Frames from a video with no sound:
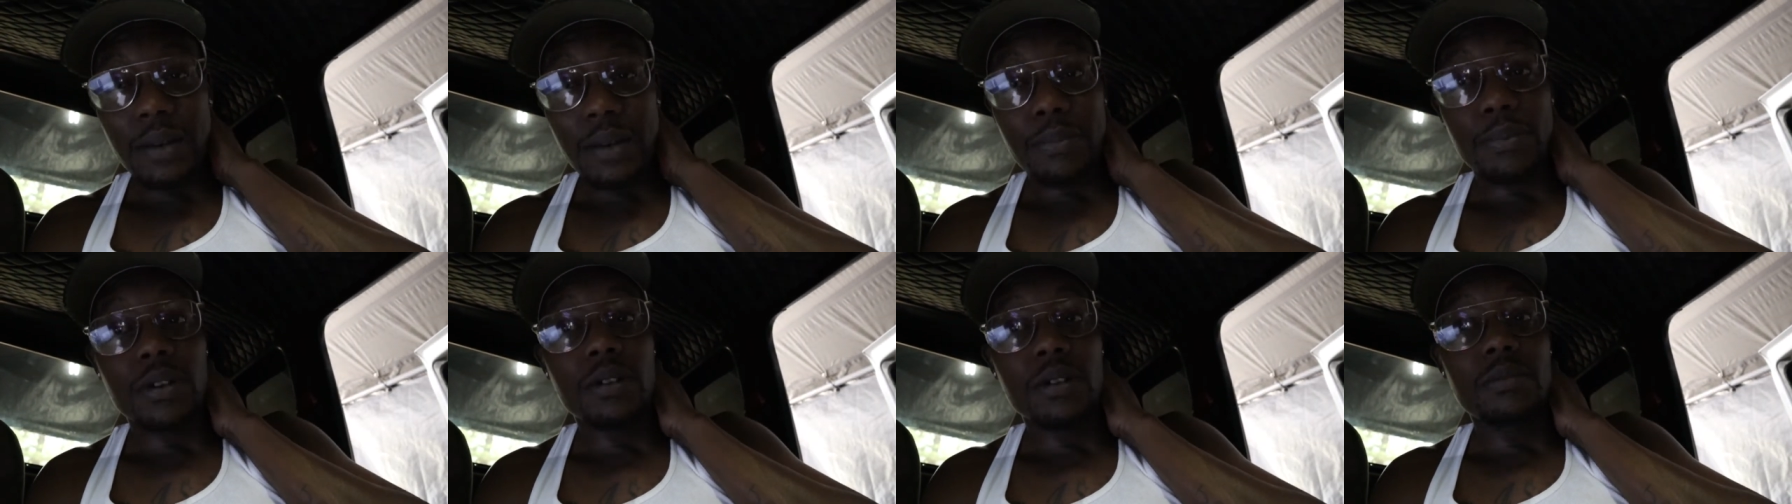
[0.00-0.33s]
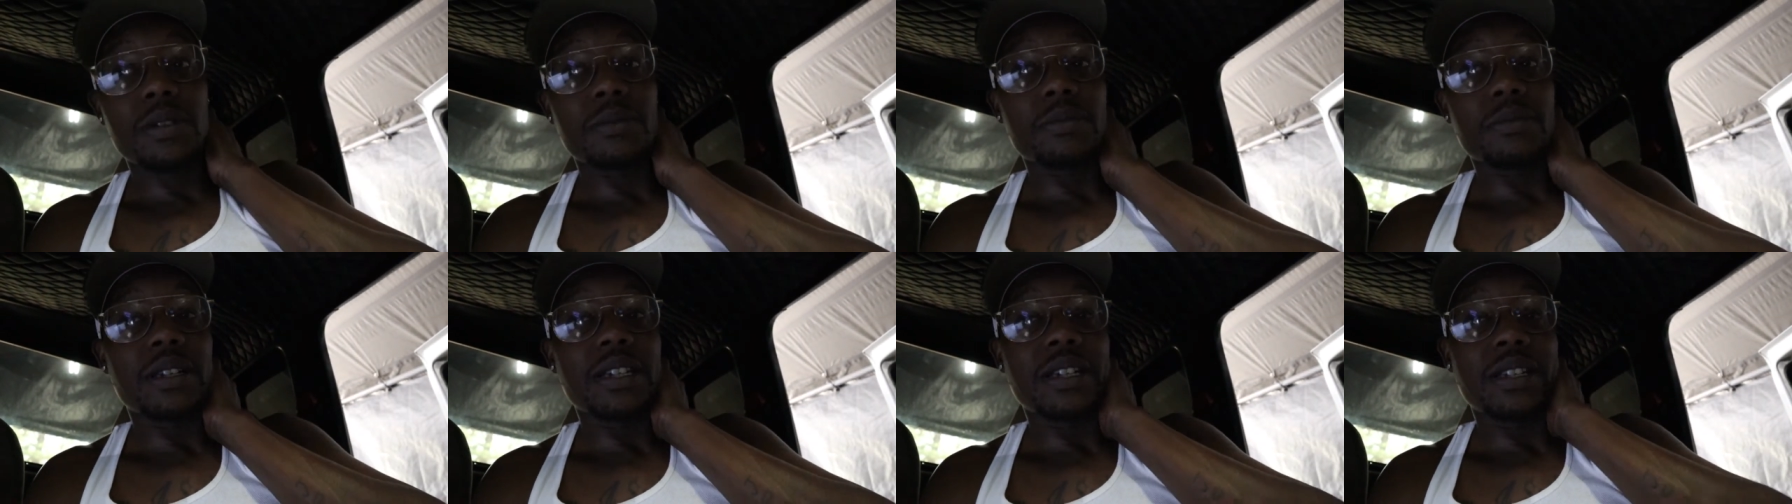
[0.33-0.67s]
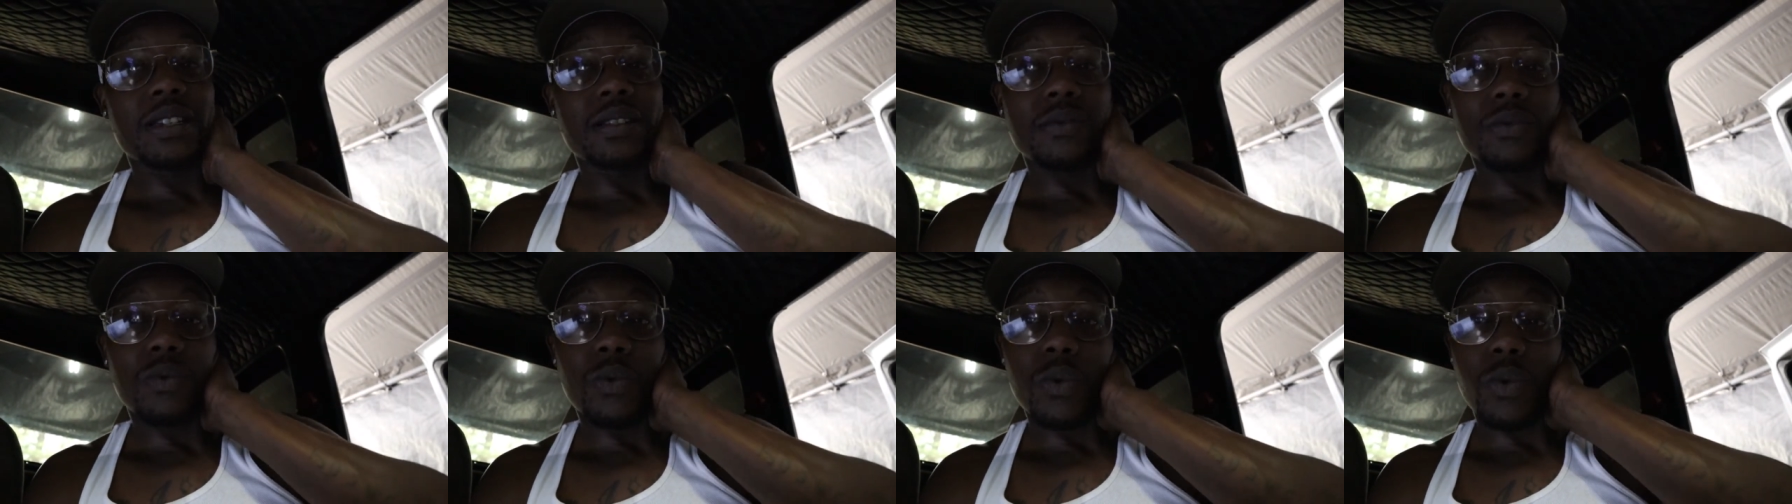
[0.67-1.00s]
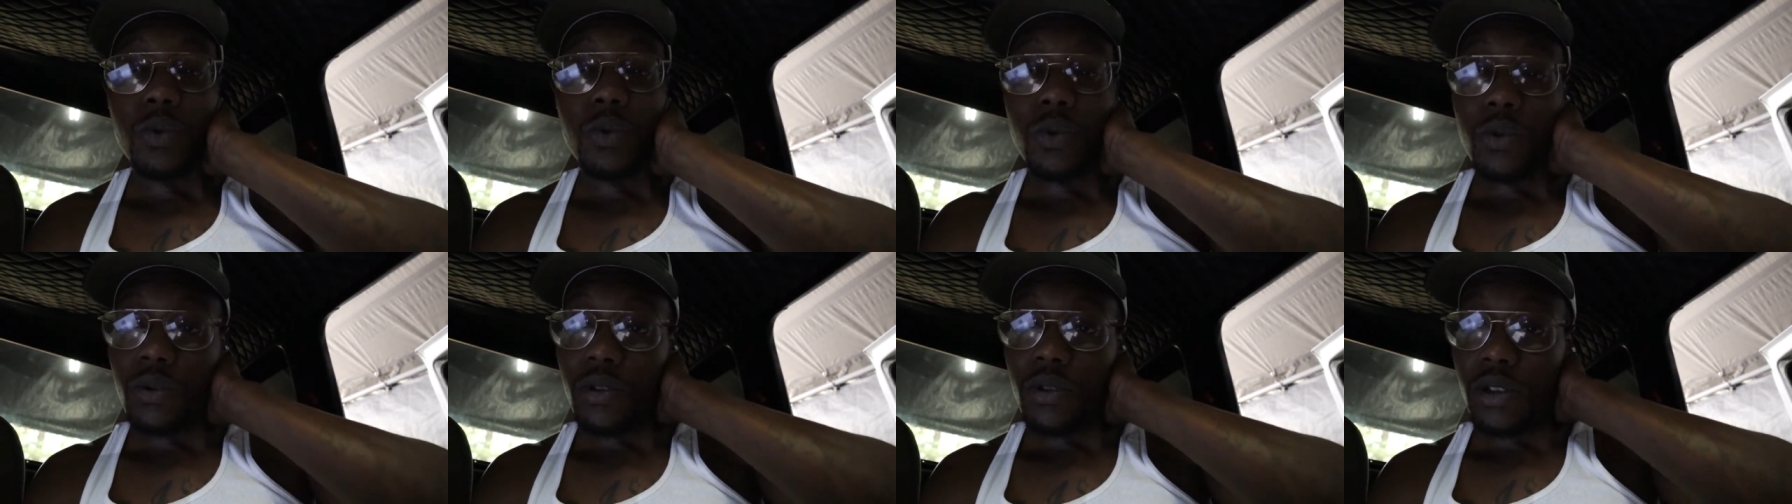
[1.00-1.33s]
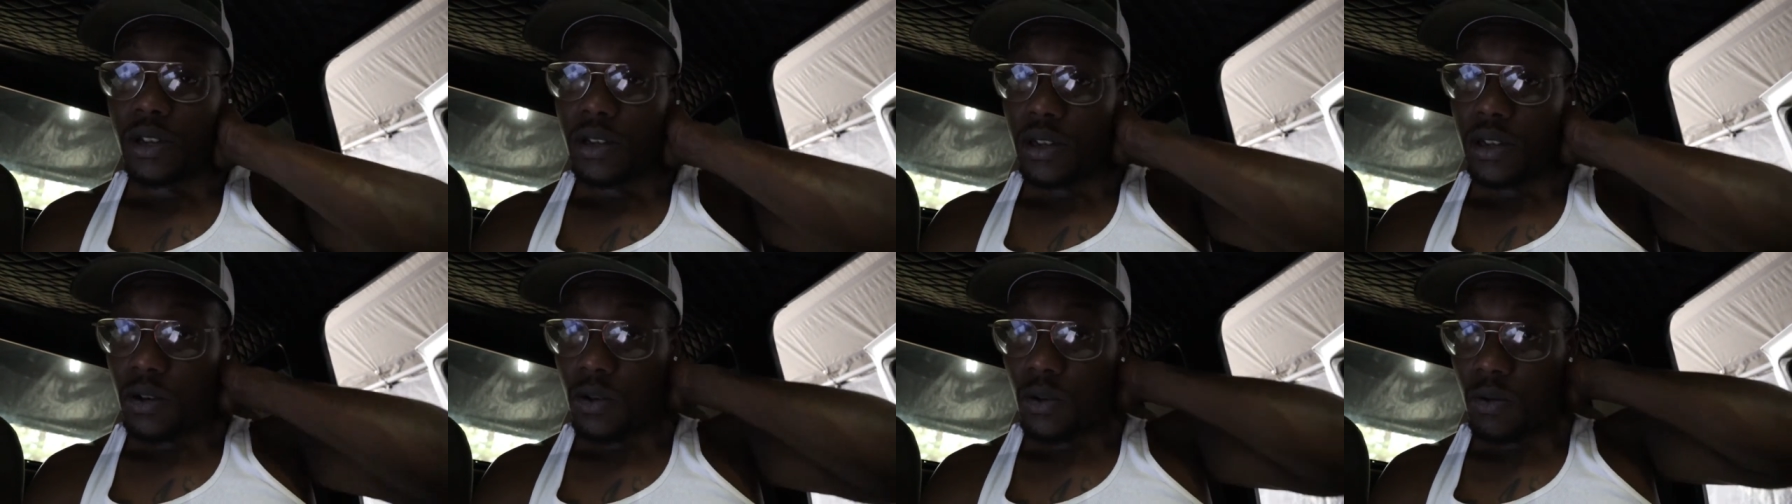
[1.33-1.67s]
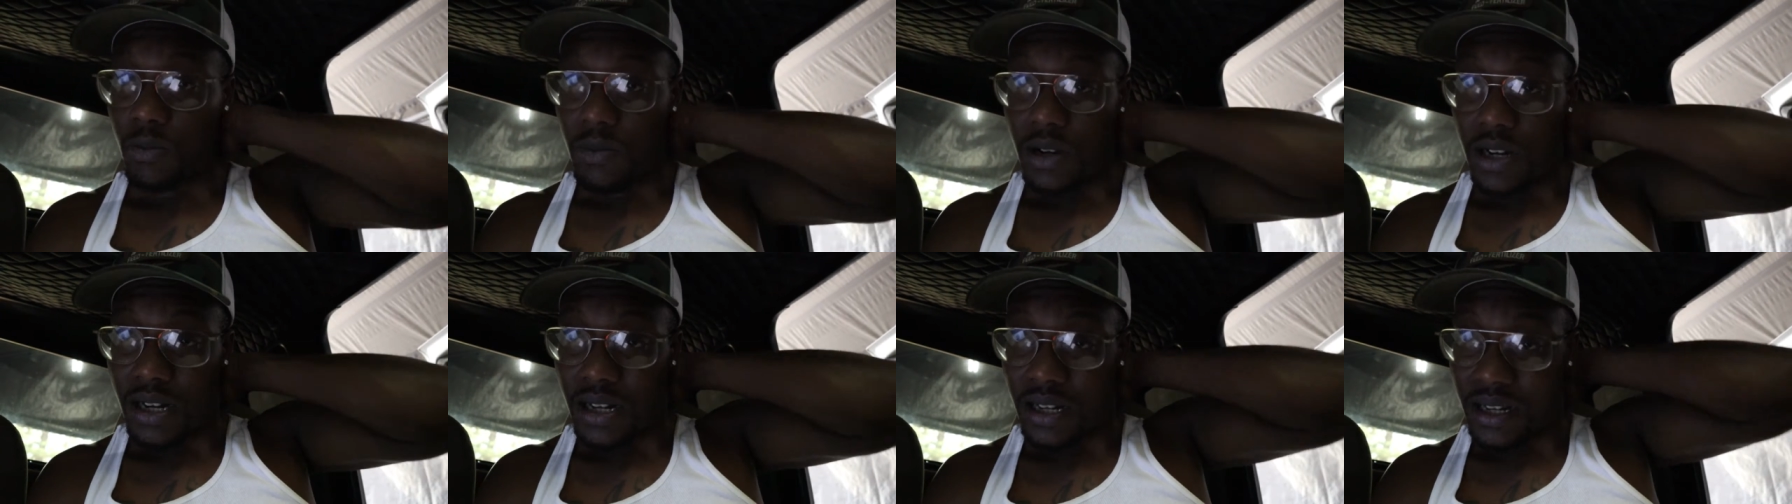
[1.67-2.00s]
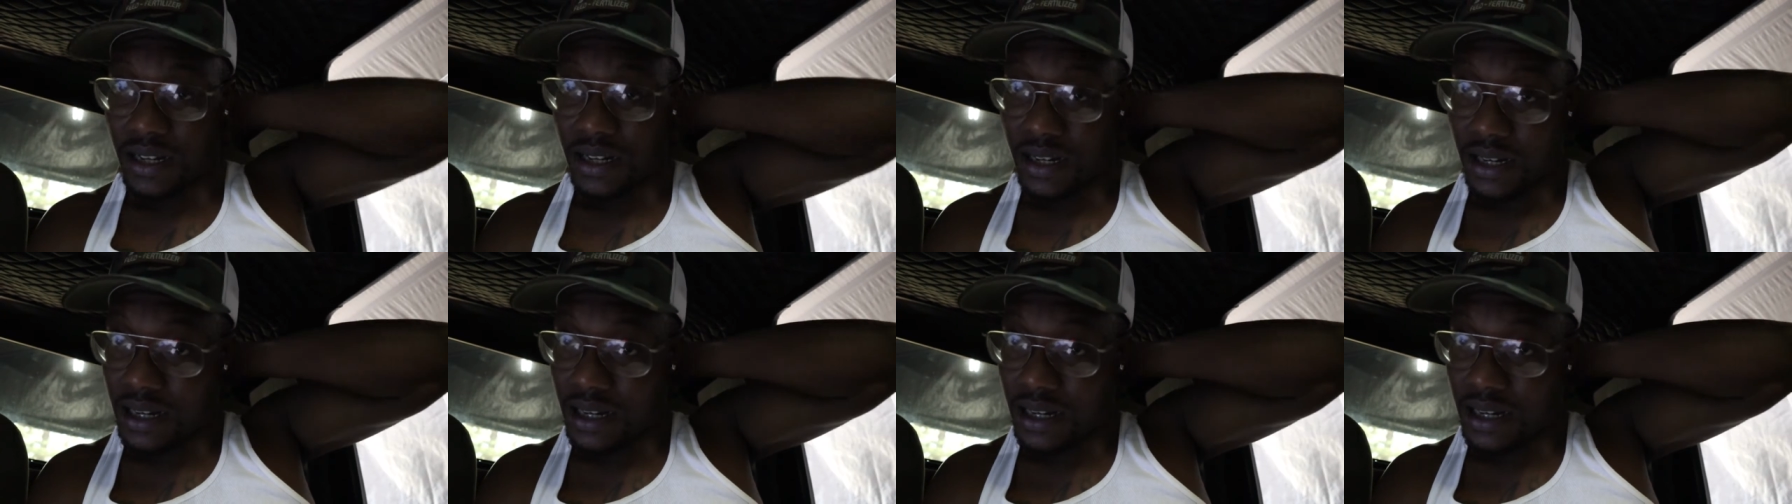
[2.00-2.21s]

I promise, man. Whew, oh my